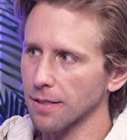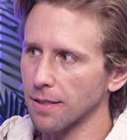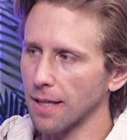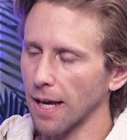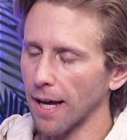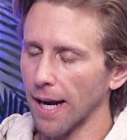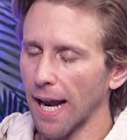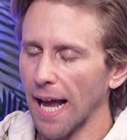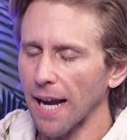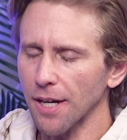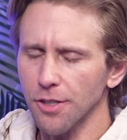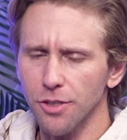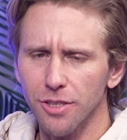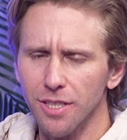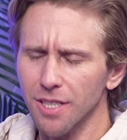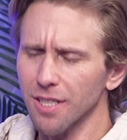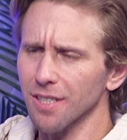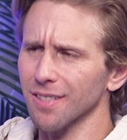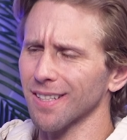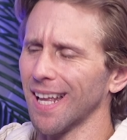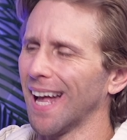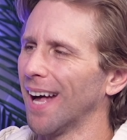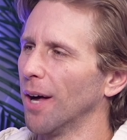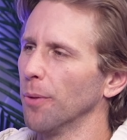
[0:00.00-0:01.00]
that actually
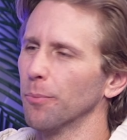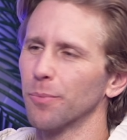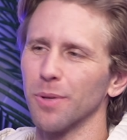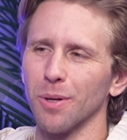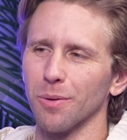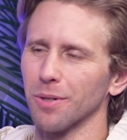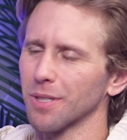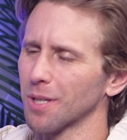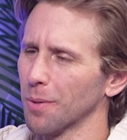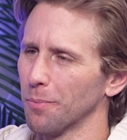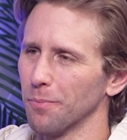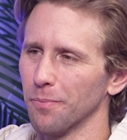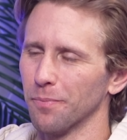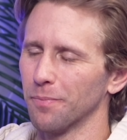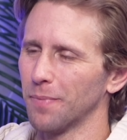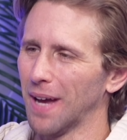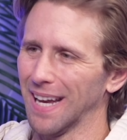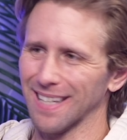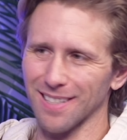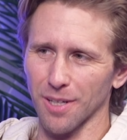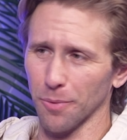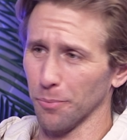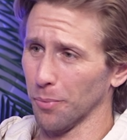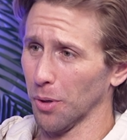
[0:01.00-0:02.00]
just help you as a
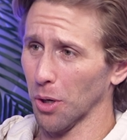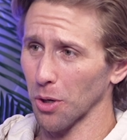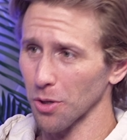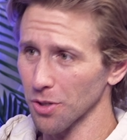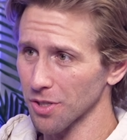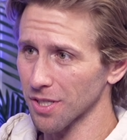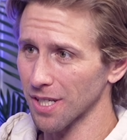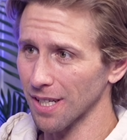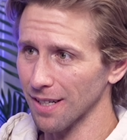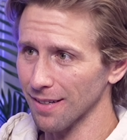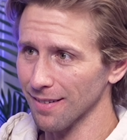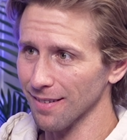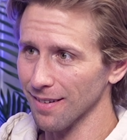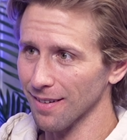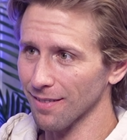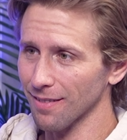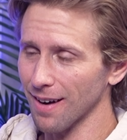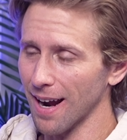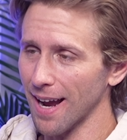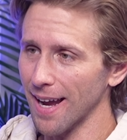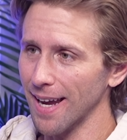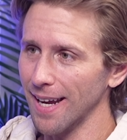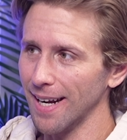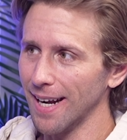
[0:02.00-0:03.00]
as a person, yeah.
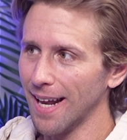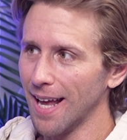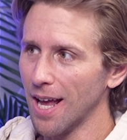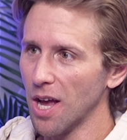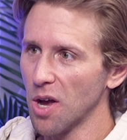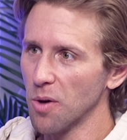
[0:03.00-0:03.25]
right?